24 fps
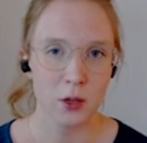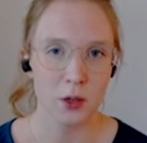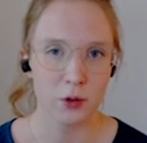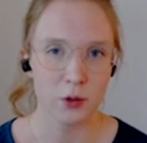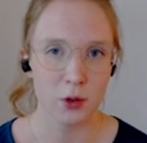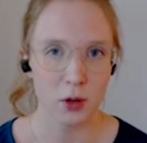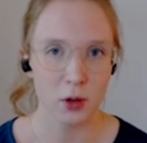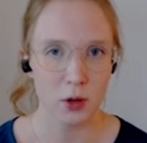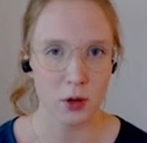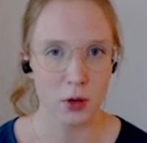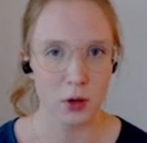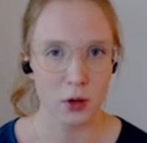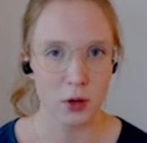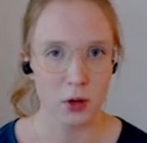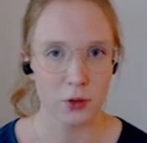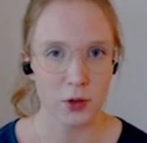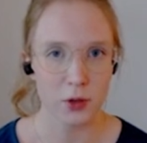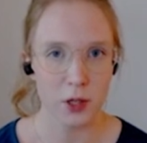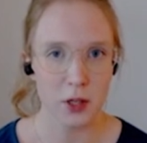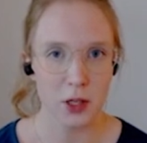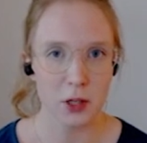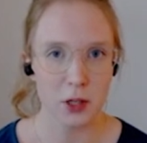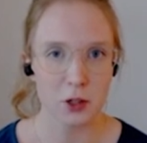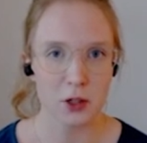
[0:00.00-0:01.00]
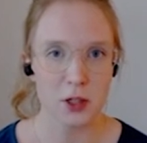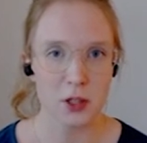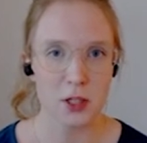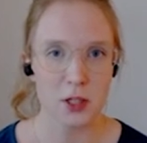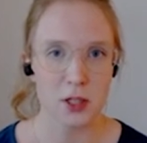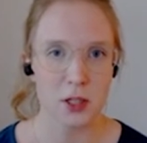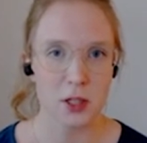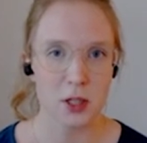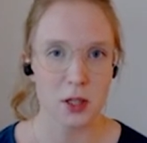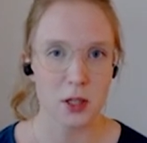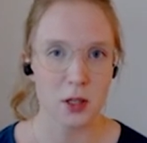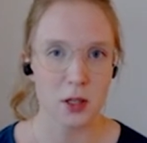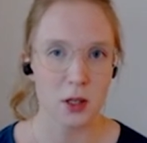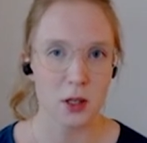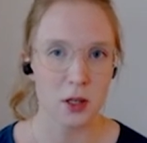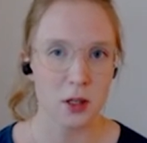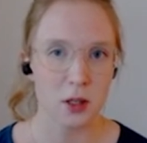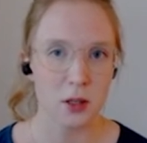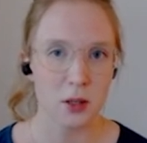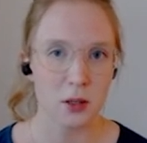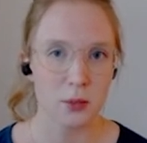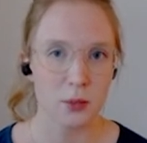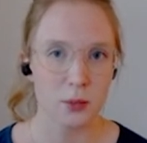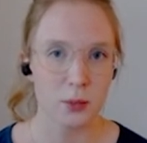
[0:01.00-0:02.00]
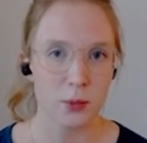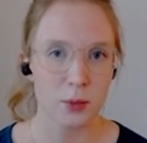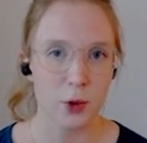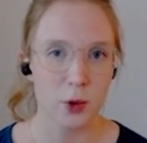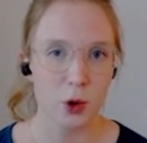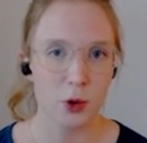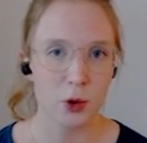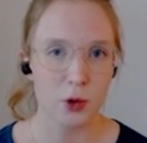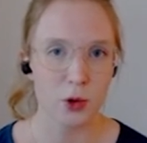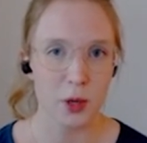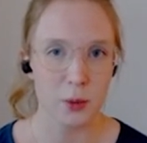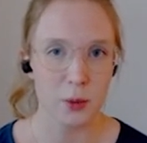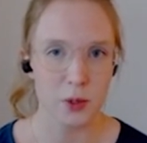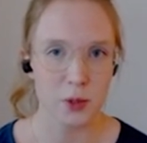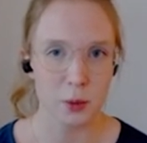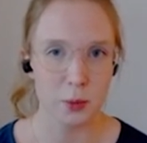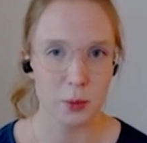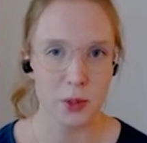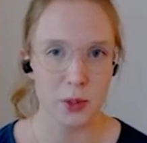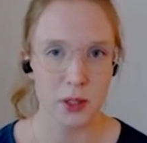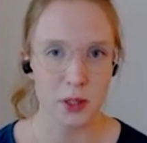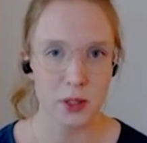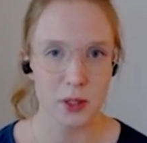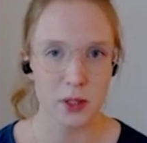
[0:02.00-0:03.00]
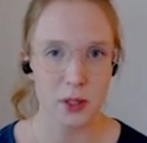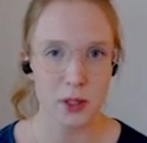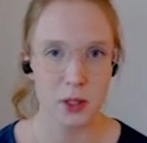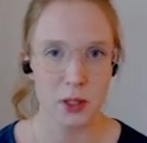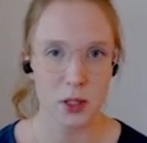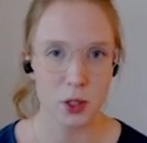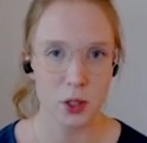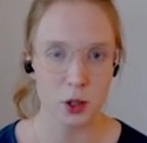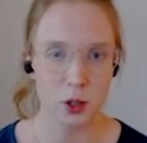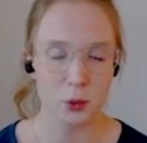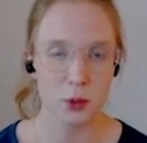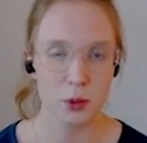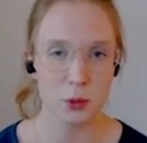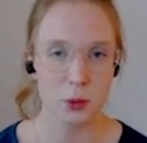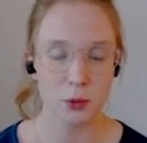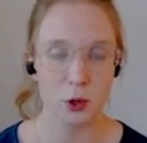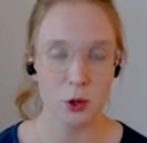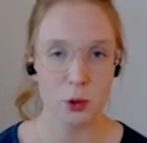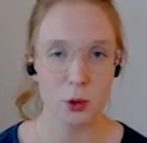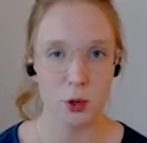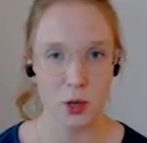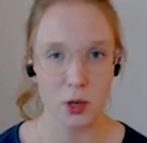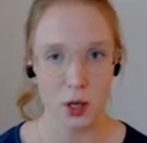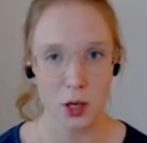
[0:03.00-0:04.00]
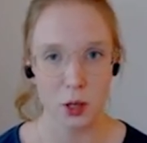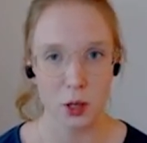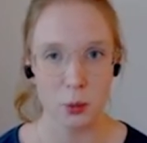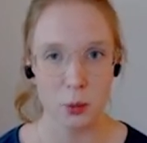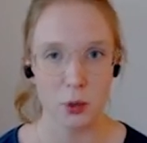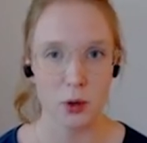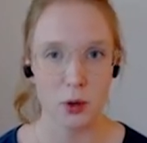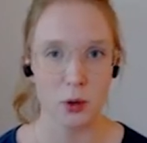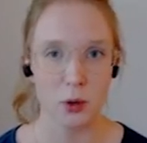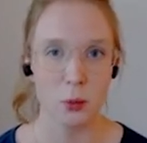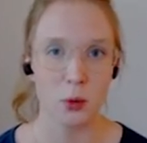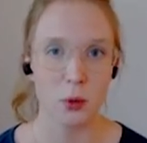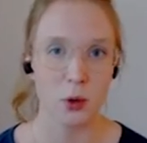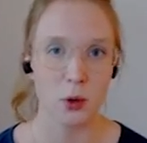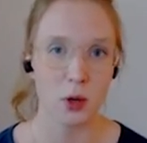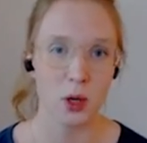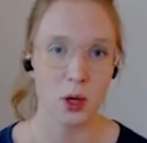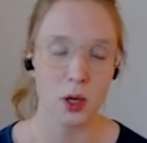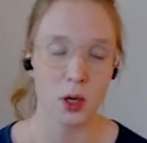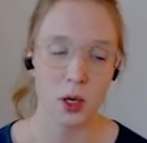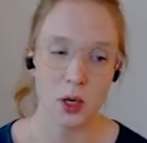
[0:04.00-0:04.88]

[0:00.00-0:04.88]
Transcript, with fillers: for a lot of years, uh, programs appear to be more reliable, more